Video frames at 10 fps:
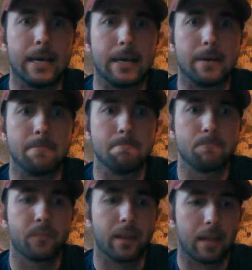I
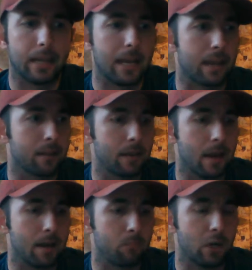got
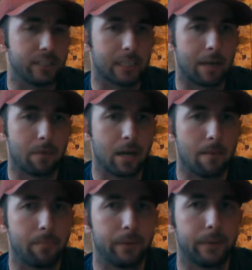a project coming
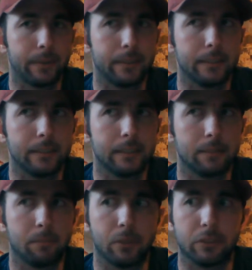up
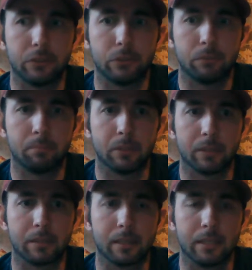pretty soon,
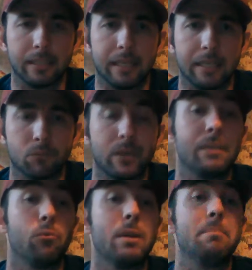building the deities,
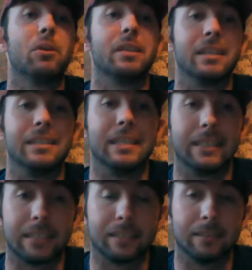rebuilding the
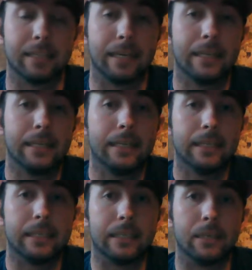deities, I should say.
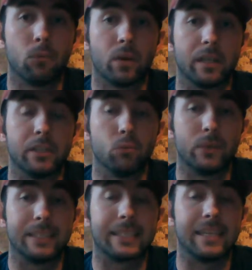Wanted to
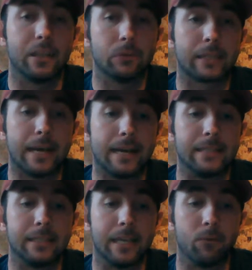reskin those
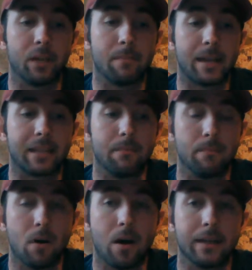guys and really make
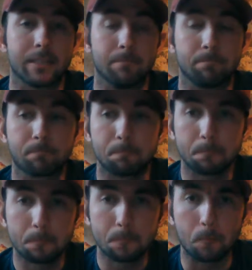them awesome.
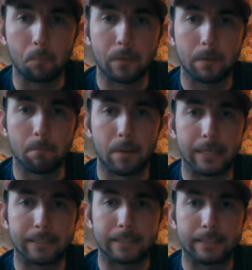
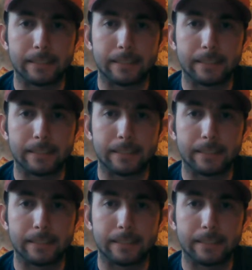But